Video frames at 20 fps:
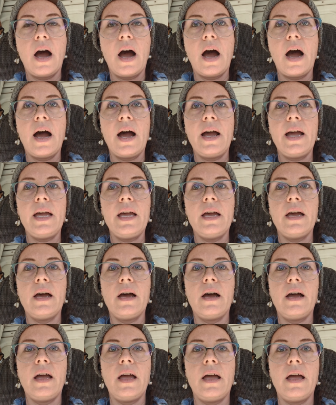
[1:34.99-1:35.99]
I
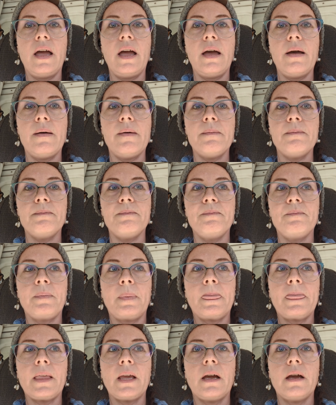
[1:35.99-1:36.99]
am
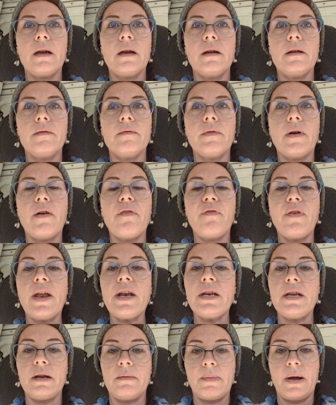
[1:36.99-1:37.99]

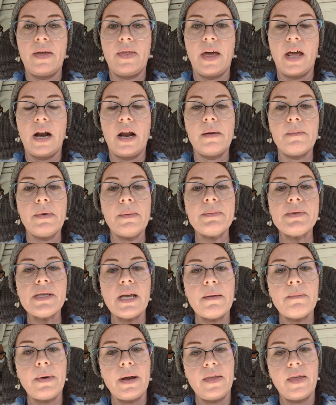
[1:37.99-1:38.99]
offended by that. I'm
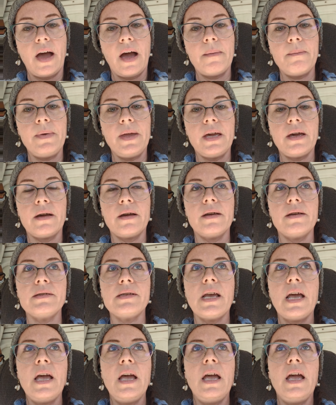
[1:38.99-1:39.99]
upset by that because
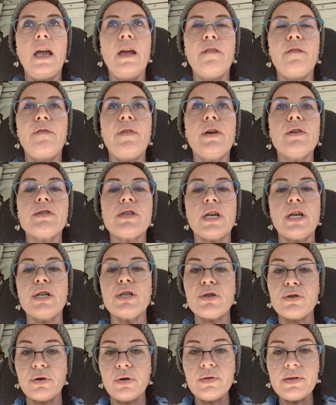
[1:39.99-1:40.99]
it feels
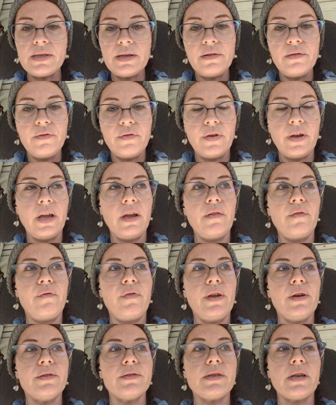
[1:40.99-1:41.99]
intrusive, it
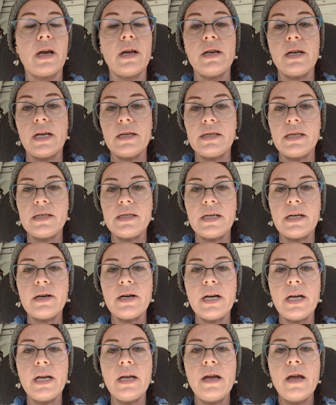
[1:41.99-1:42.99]
feels
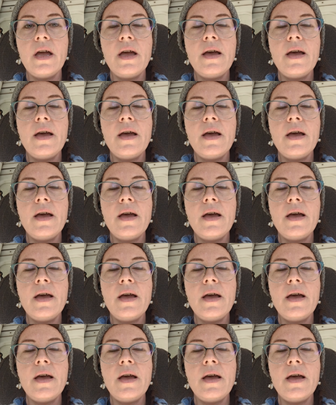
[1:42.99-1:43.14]
unnecessary,